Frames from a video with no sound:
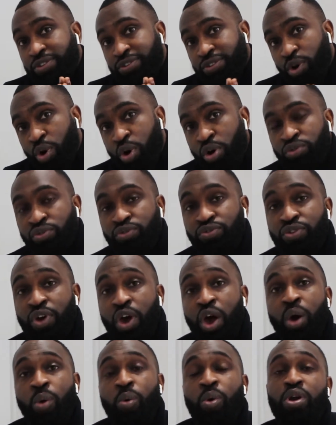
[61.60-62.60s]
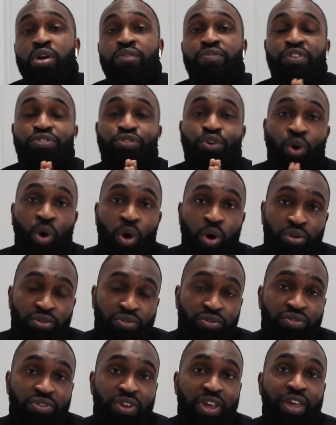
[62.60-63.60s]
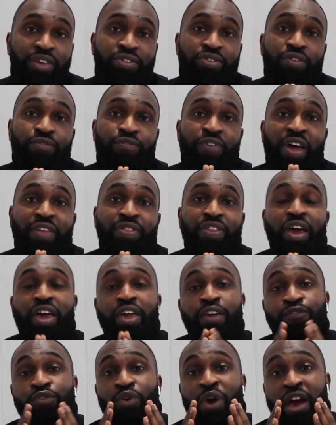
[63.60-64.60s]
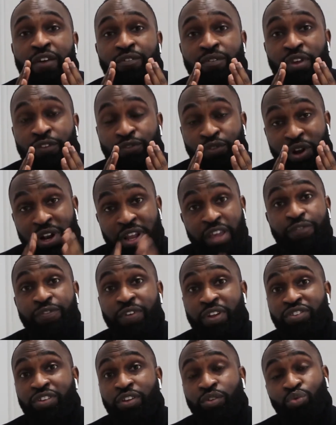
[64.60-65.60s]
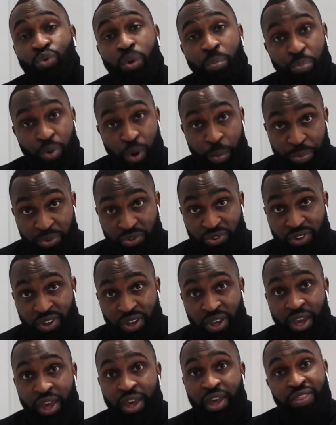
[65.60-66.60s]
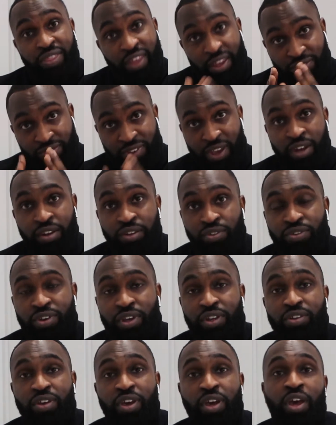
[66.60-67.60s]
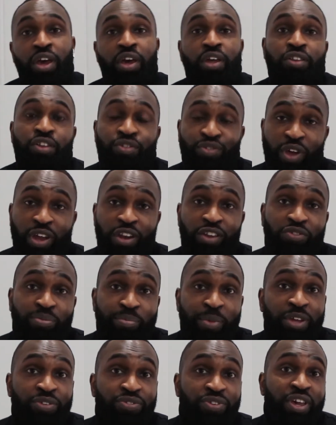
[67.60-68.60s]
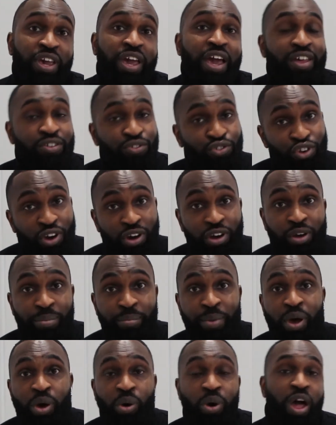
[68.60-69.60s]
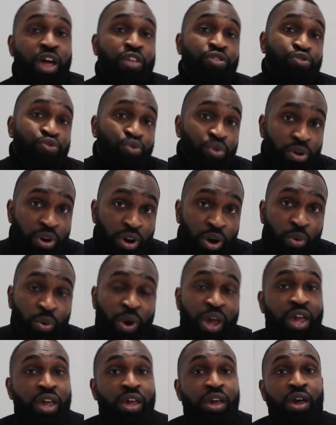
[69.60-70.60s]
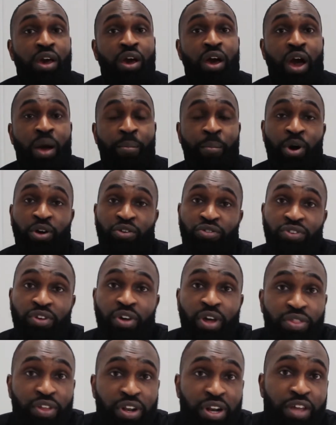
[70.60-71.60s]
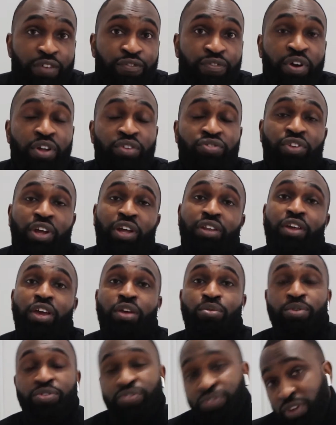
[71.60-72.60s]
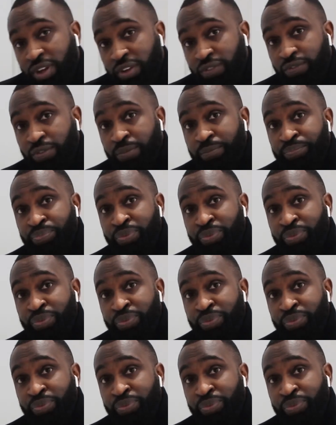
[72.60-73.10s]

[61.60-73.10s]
its cons. One of its cons is the fact that if you're leafleting to a property that's tenanted, the tenants may see it as junk mail and throw it away amongst the other leaflets that they receive.